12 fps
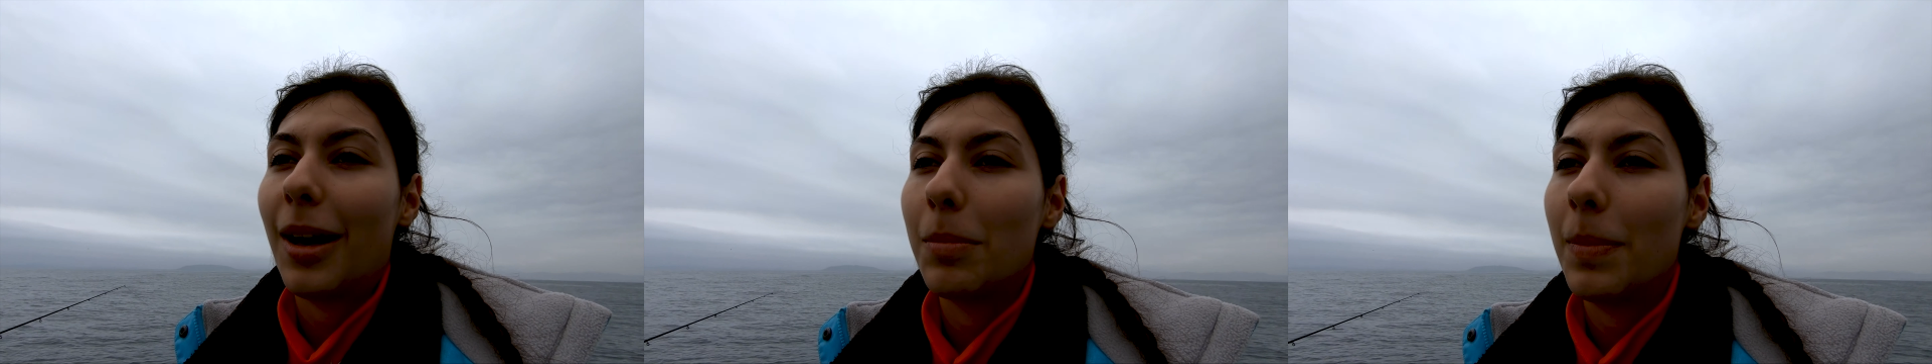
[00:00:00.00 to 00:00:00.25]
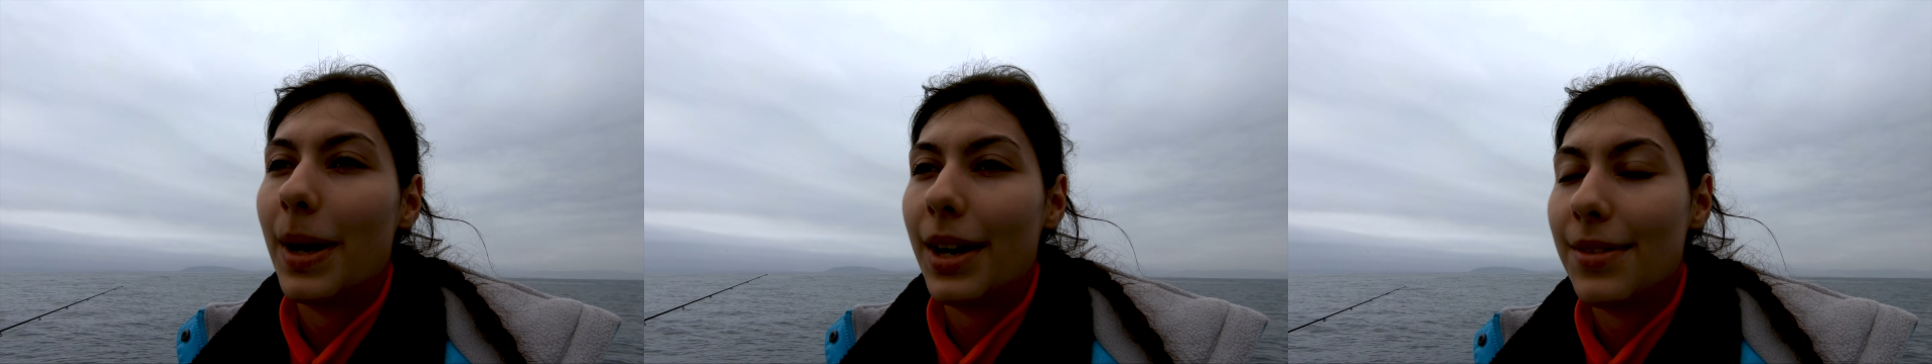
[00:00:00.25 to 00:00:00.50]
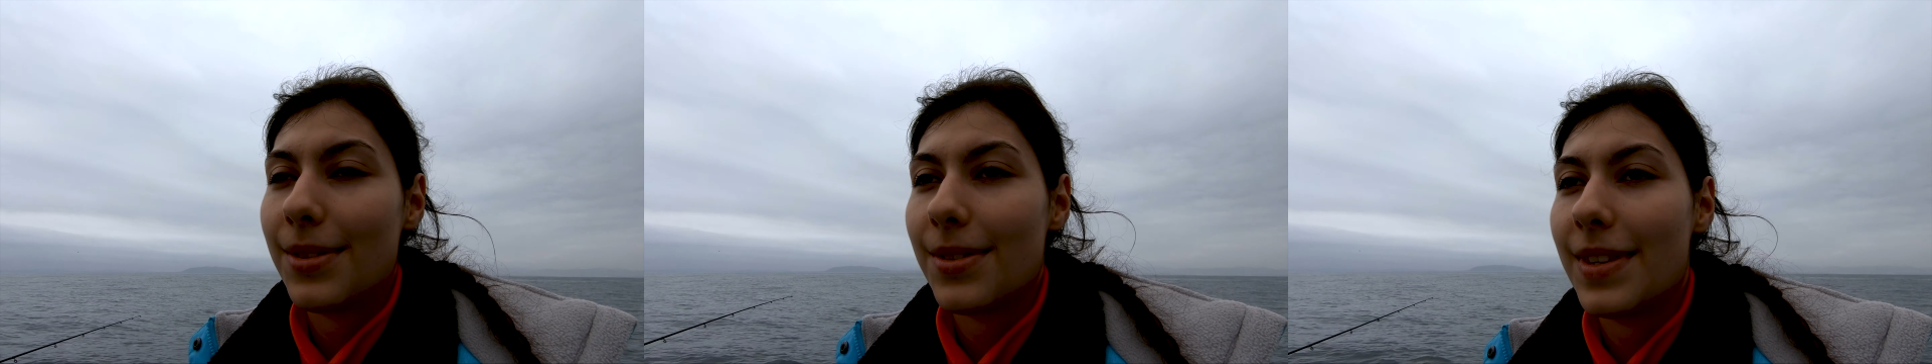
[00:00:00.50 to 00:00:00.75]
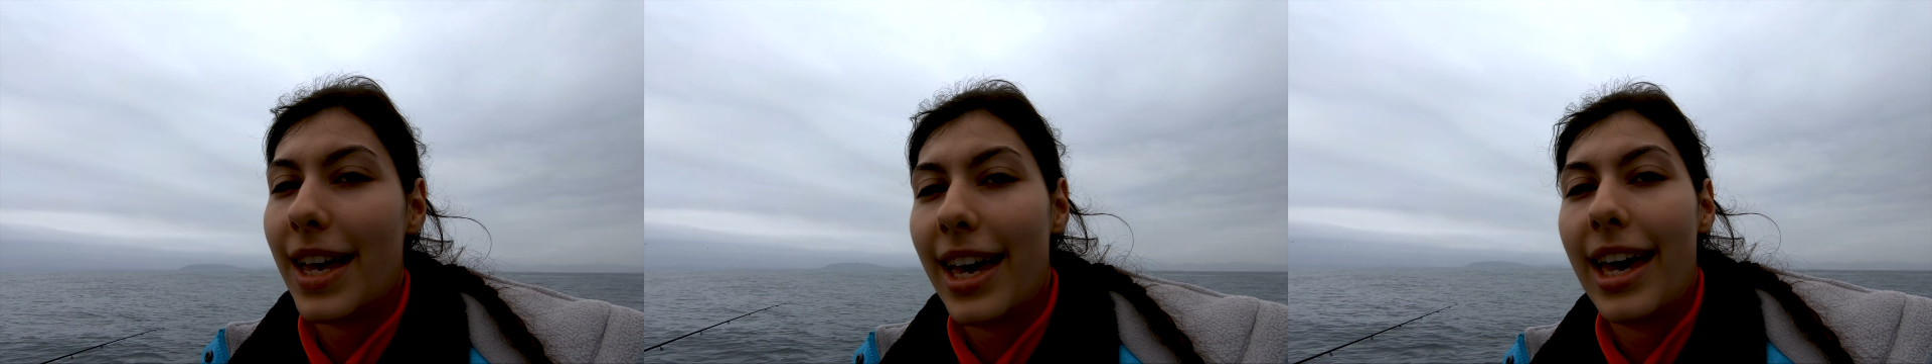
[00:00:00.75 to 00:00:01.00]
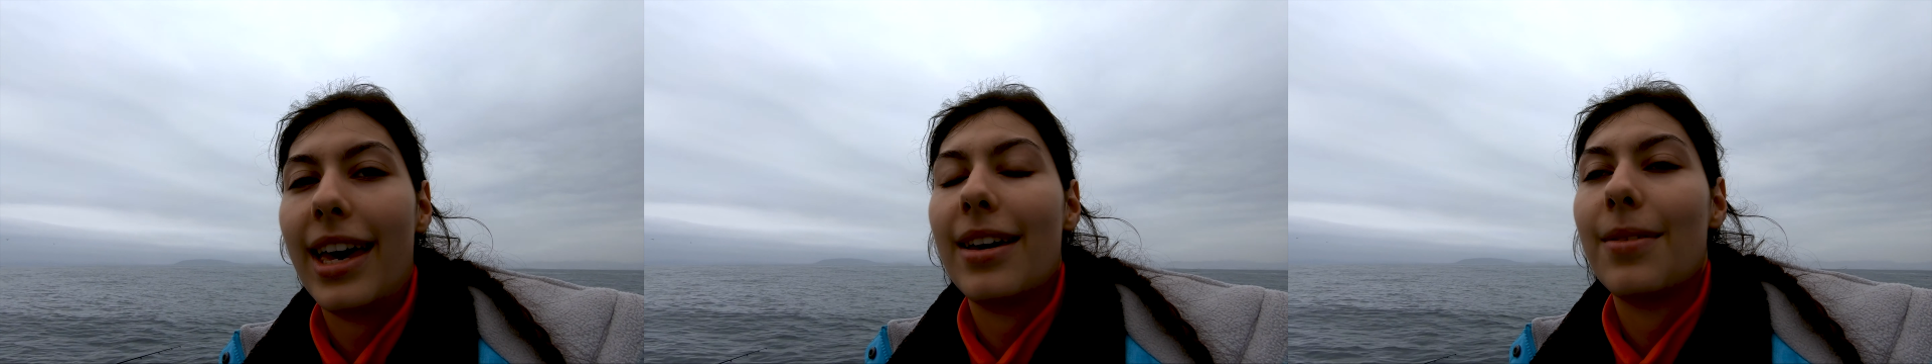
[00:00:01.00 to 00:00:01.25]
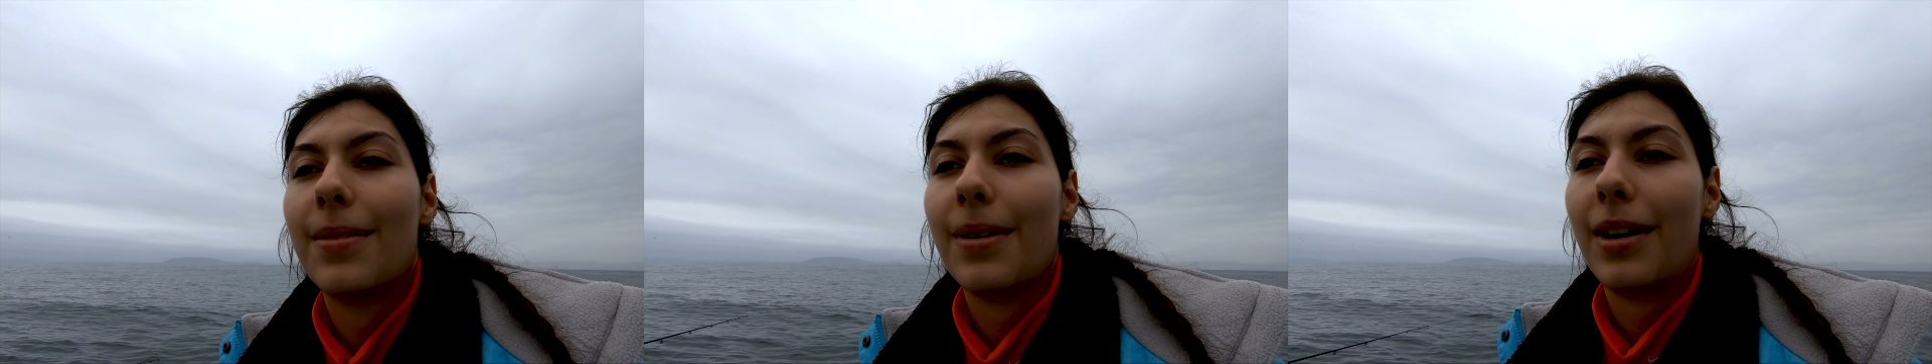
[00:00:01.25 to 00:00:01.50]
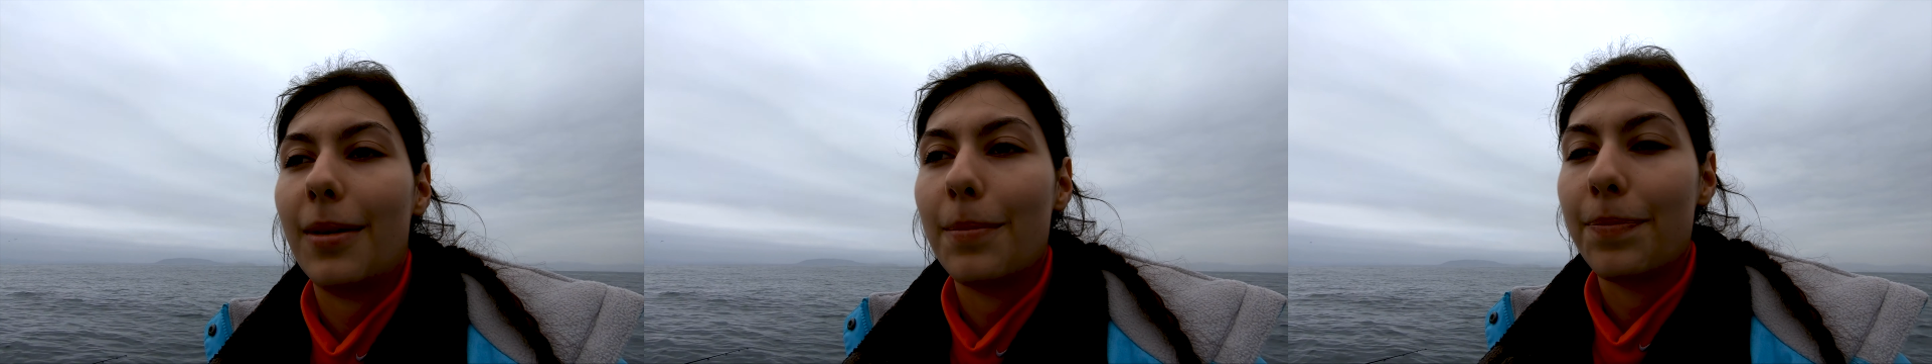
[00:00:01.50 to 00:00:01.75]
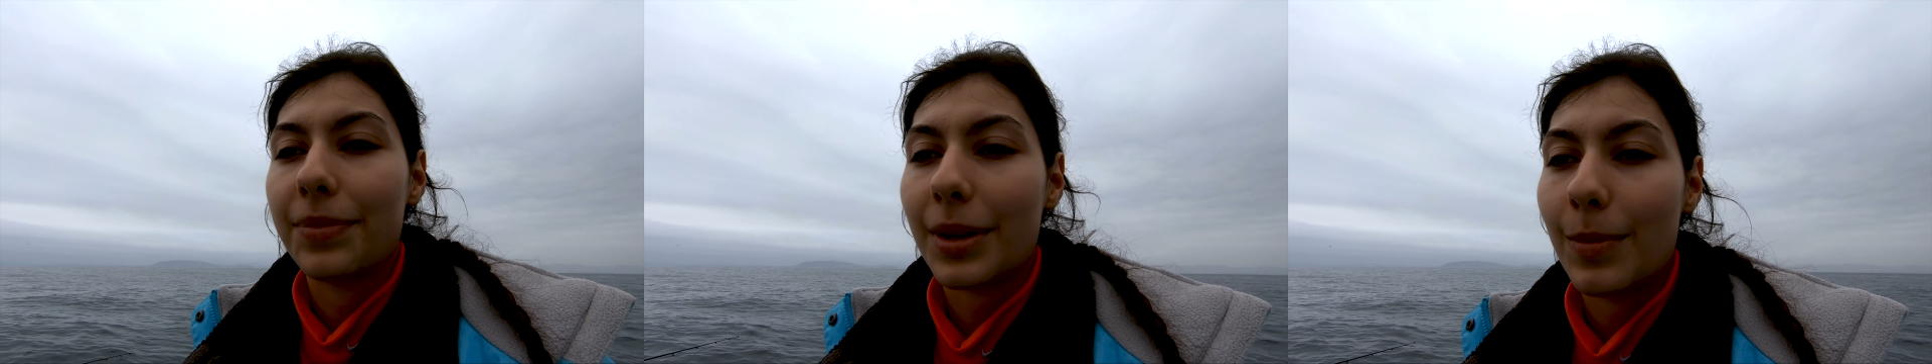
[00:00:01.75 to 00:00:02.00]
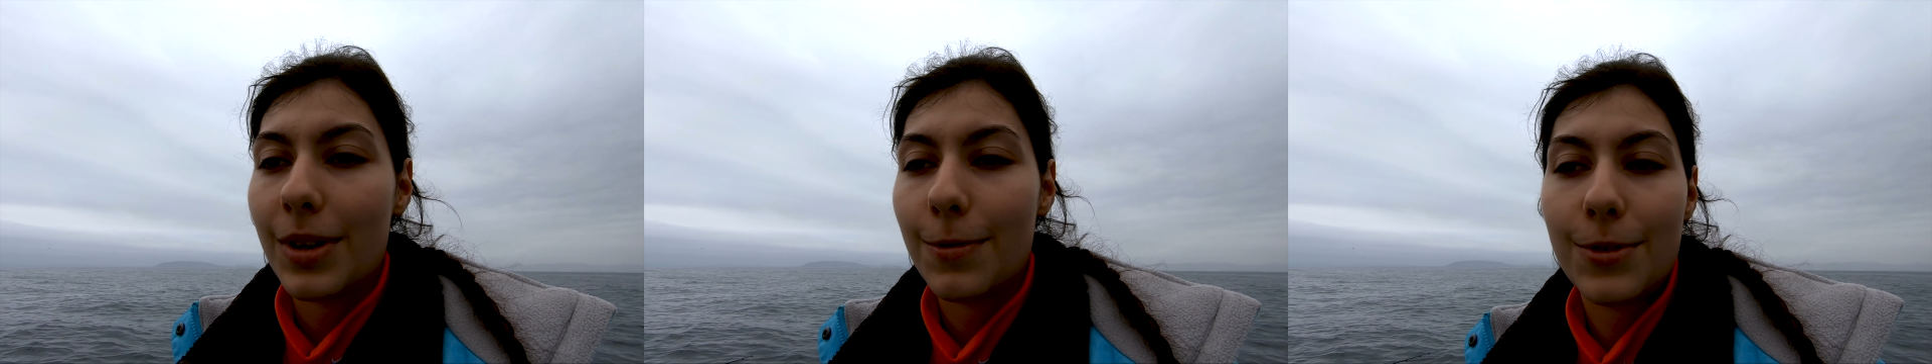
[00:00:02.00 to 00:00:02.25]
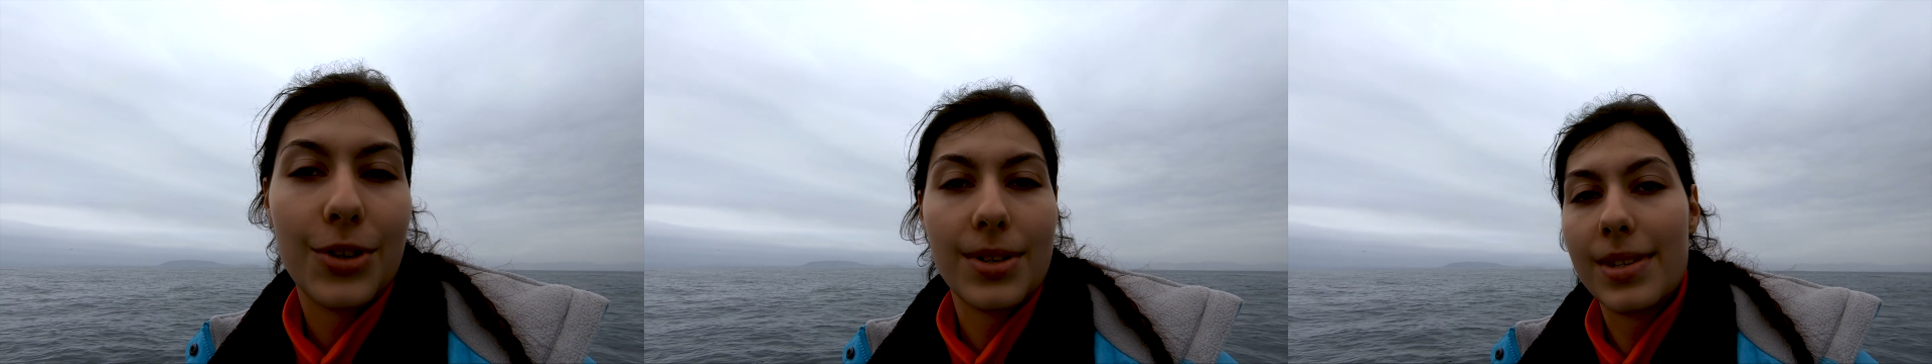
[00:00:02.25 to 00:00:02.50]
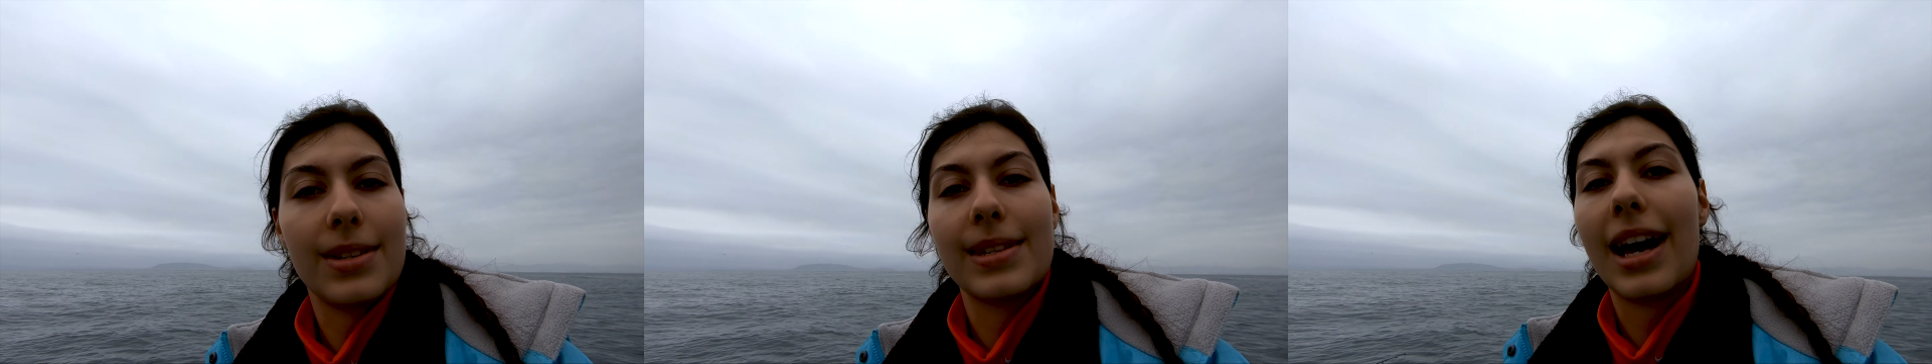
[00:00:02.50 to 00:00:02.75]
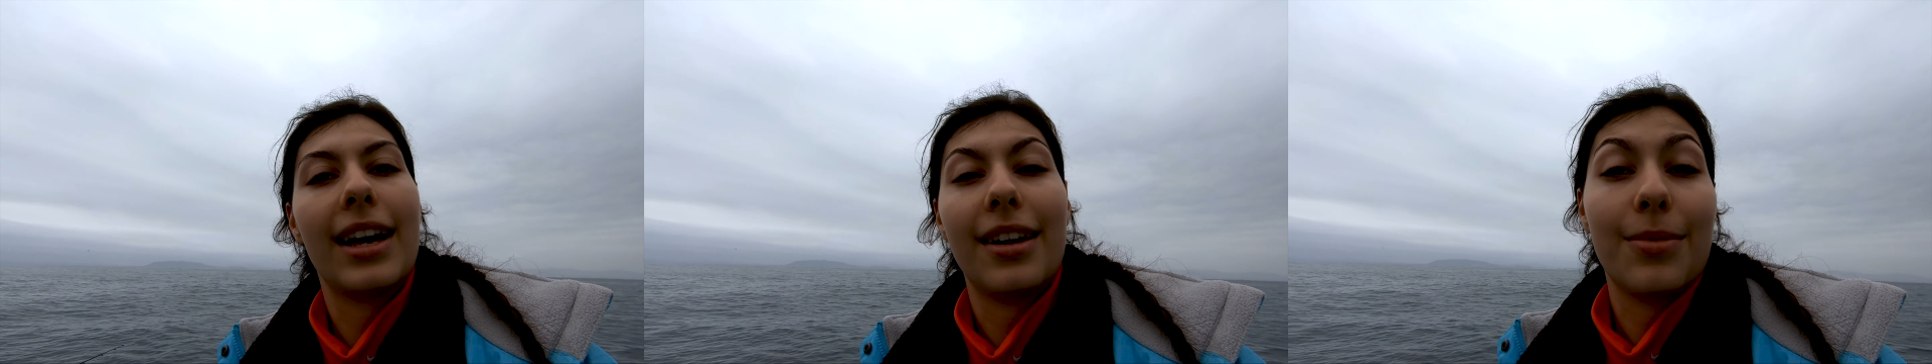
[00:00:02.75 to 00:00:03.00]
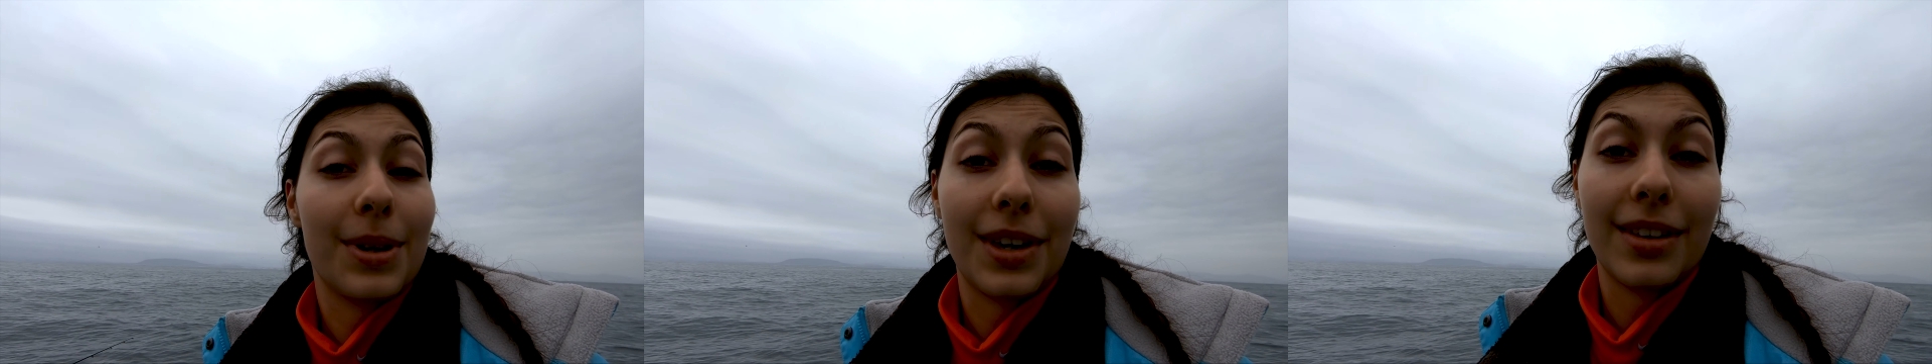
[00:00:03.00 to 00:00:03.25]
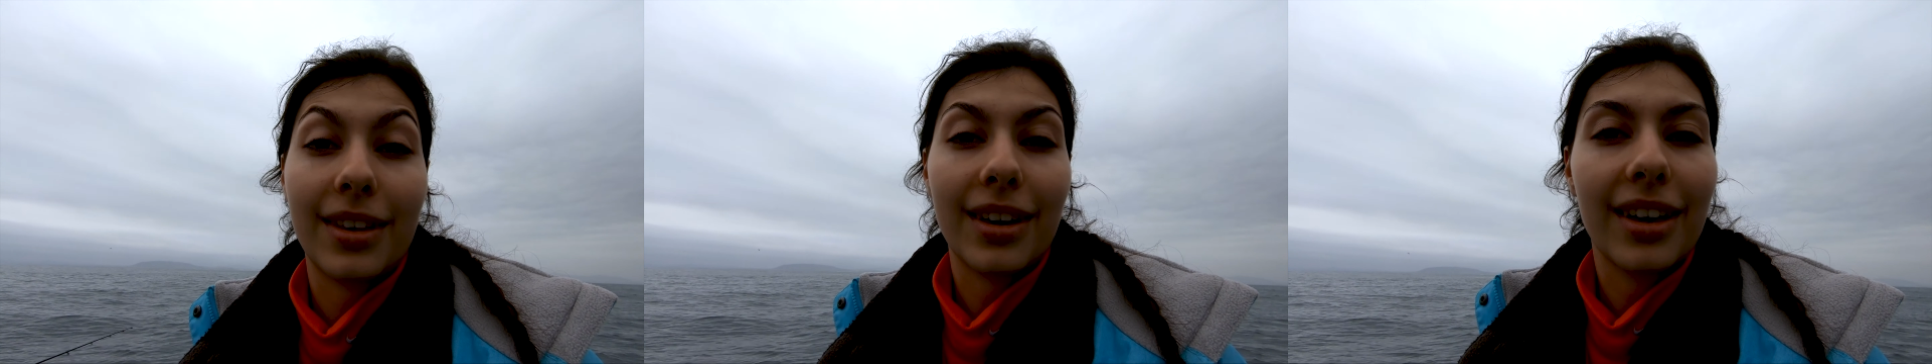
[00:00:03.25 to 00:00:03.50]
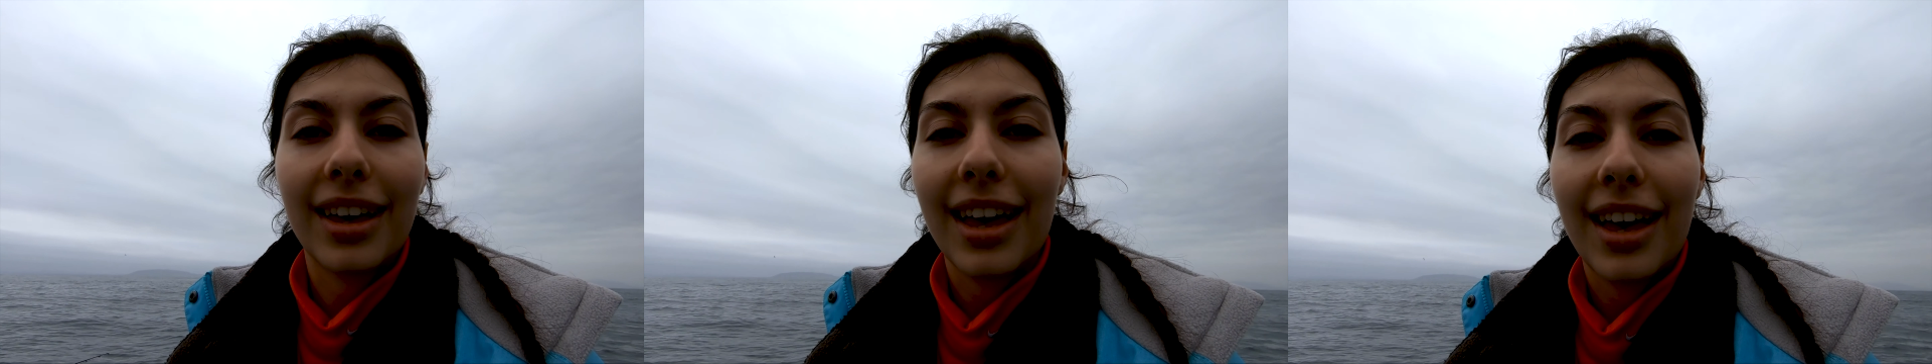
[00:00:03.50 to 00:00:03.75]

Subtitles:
But today we've just decided we're gonna